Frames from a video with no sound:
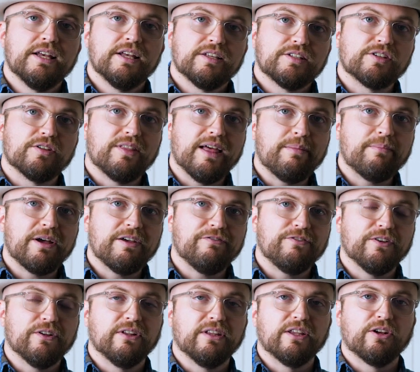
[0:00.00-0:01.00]
So that might
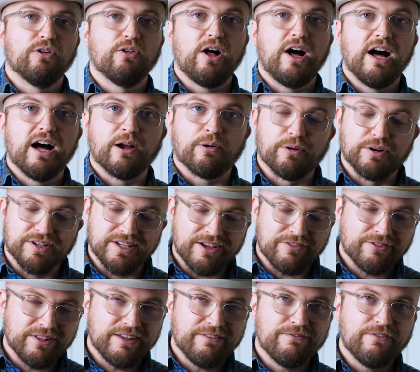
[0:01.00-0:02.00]
feel a little awkward.
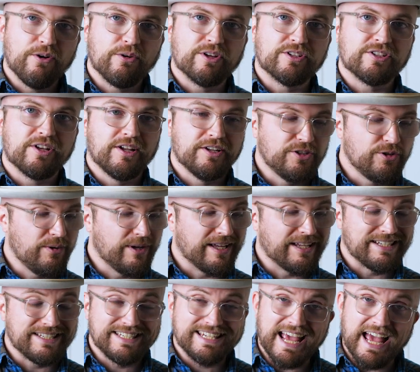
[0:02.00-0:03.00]
Definitely focus on doing
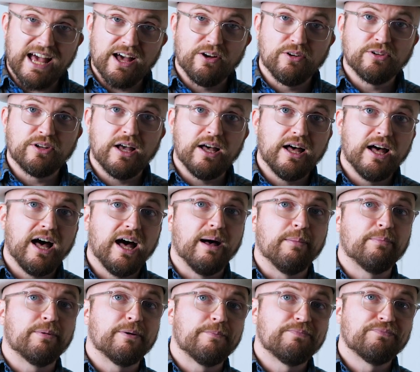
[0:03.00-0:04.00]
a down-up
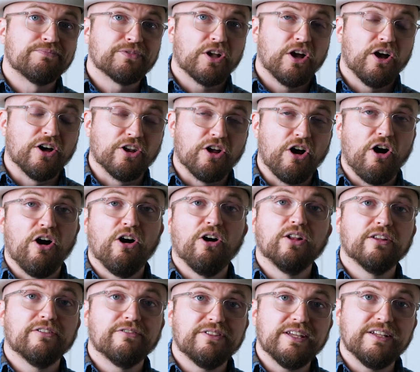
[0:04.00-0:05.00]
on
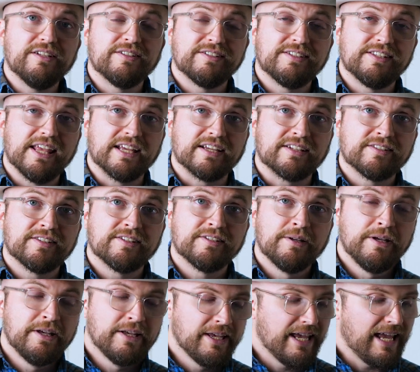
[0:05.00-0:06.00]
all of these sixths.
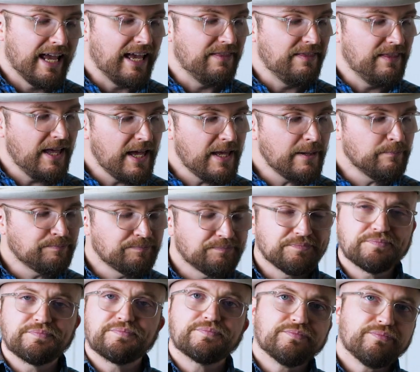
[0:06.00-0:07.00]
And then
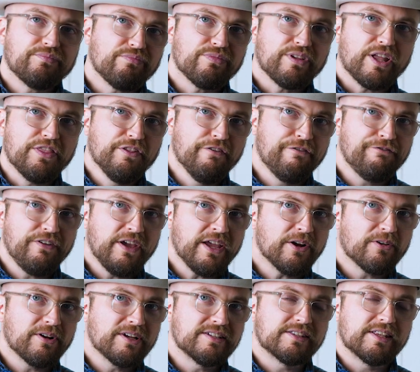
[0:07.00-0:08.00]
the
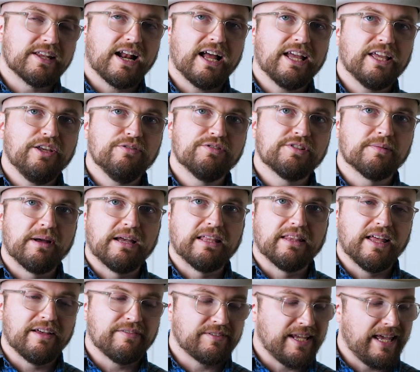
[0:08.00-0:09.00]
fingerings that I use in my
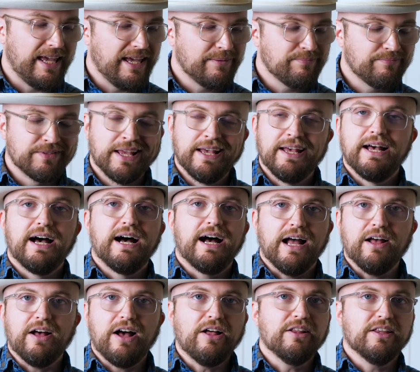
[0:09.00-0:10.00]
left hand,
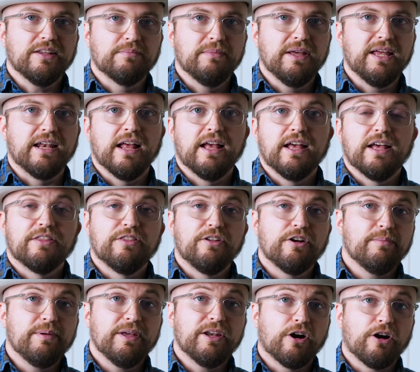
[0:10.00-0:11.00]
I'll admit, they're
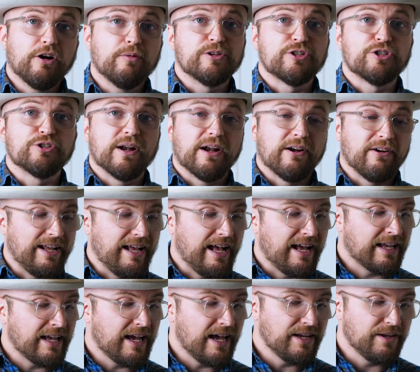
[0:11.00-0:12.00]
a bit arbitrary.
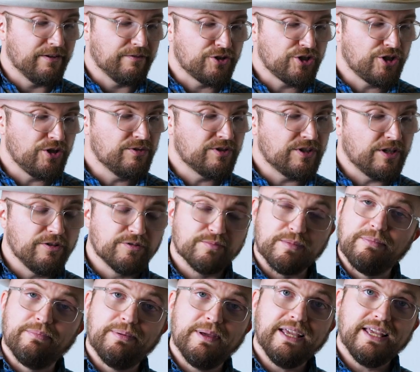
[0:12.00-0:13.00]
I kind of choose to use
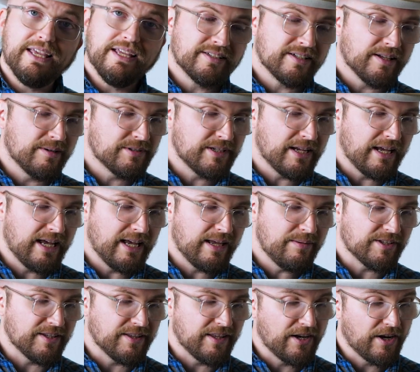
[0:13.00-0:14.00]
my pinky
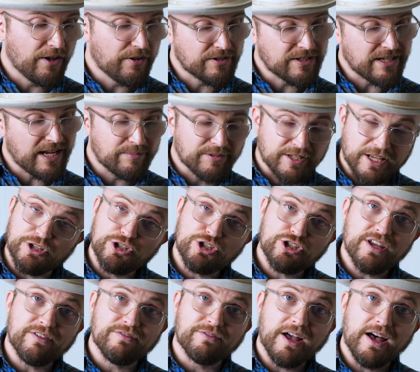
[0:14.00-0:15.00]
sometimes, and then other times I
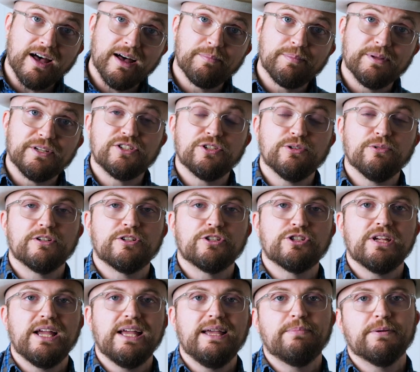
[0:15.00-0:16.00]
shift up into a
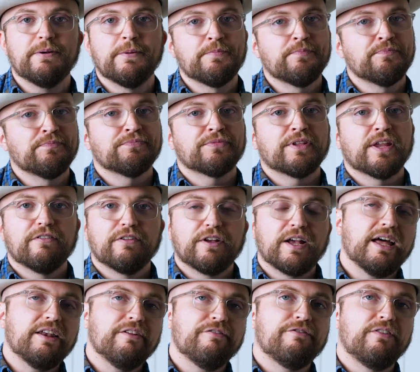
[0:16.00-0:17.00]
shape.
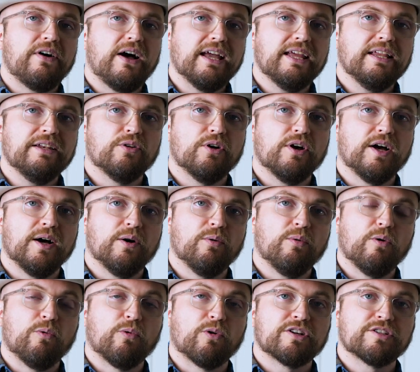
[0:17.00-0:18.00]
Kind of find
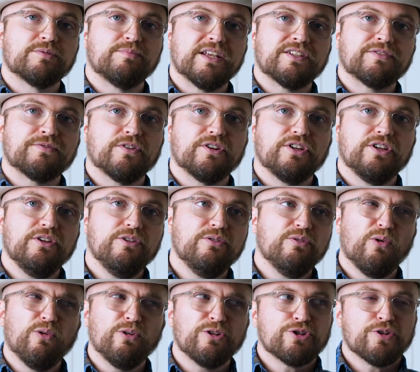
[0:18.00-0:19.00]
what works best for you,
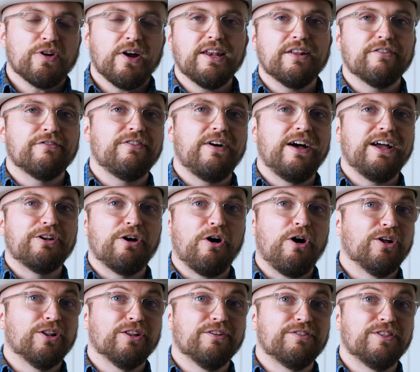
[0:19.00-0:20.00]
or try to find
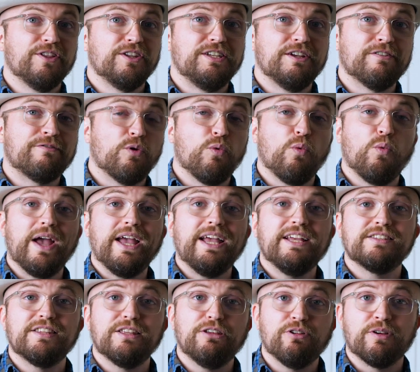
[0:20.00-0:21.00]
all of the different
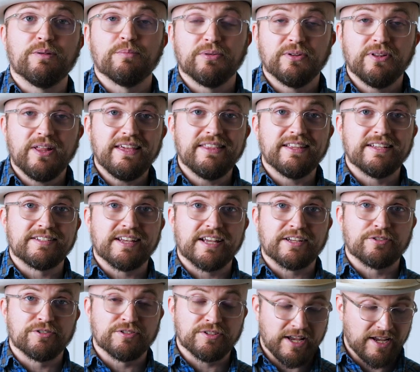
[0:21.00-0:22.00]
ways that you can play this
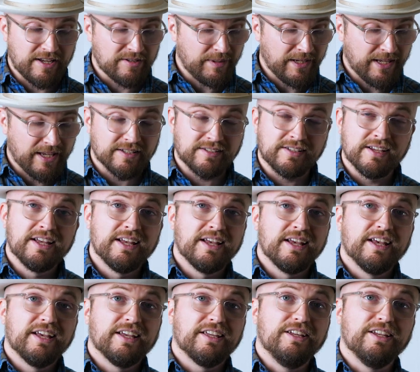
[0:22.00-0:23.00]
exercise, because
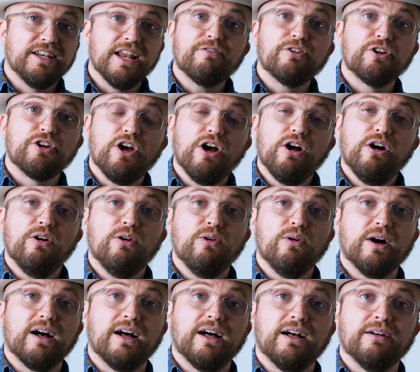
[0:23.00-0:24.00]
you never
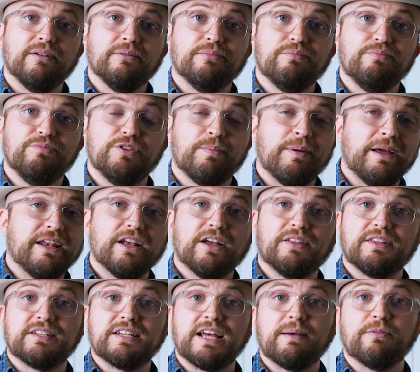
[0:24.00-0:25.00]
know, depending
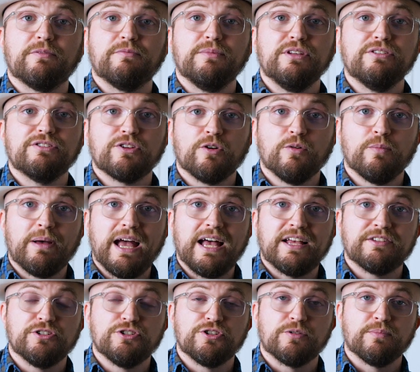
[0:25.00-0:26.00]
on the type of musical
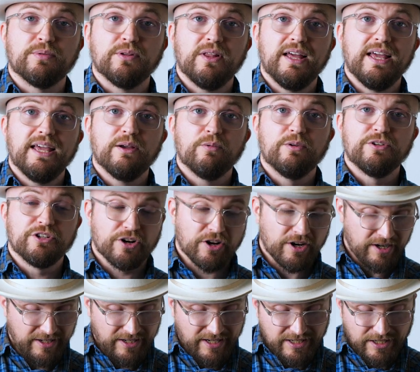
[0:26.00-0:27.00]
passage you're playing, when you're
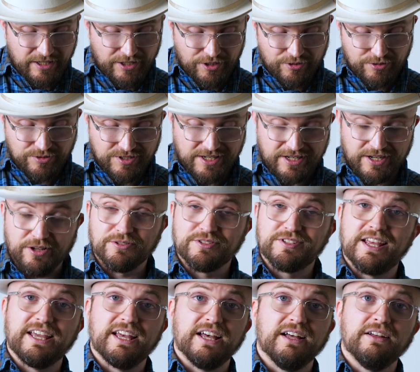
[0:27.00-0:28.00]
going to need to use, you know,
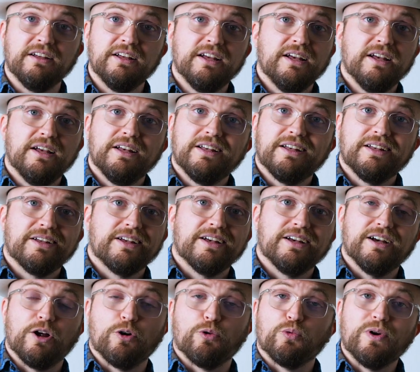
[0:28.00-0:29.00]
say
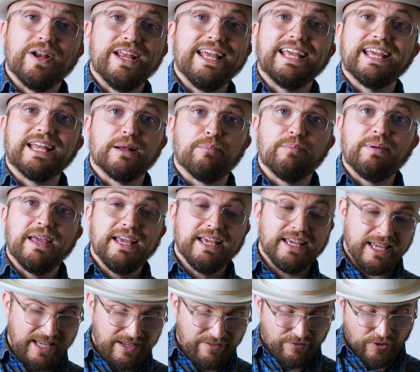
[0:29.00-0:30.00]
a ring and a
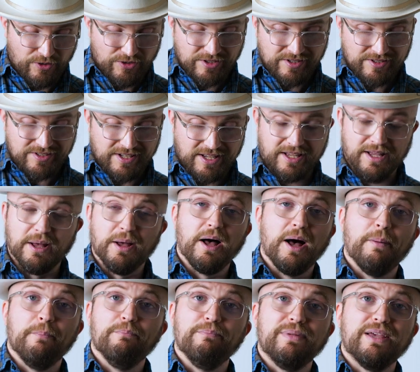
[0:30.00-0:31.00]
pinky versus
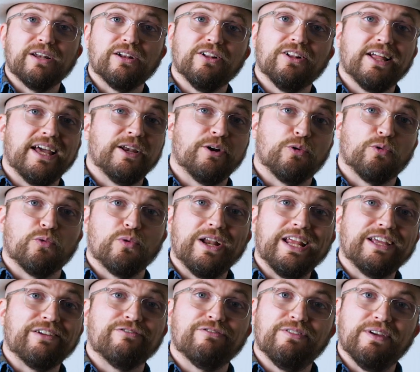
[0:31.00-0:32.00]
a middle and a
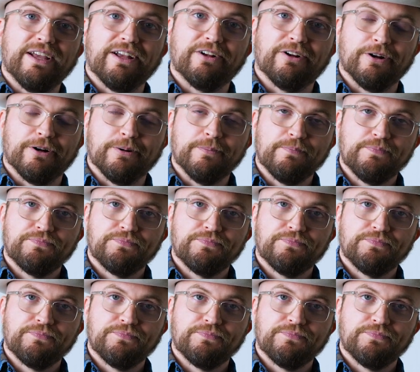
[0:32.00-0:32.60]
ring finger.